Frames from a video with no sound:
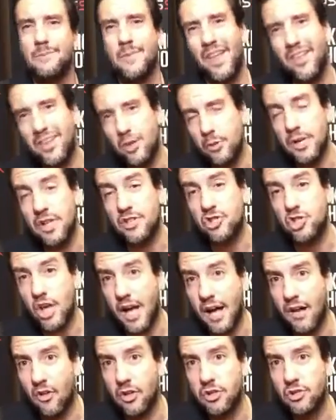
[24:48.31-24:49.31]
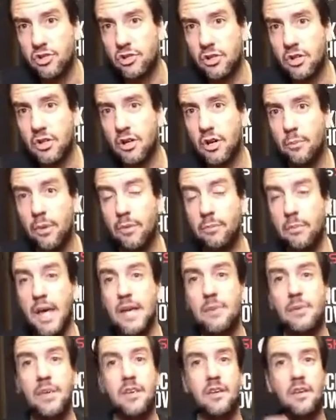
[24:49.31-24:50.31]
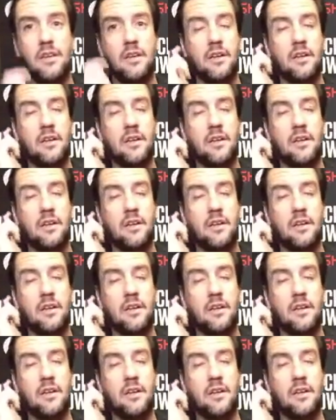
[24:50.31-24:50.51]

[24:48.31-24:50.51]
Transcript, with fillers: I think it'd be a challenge, but maybe.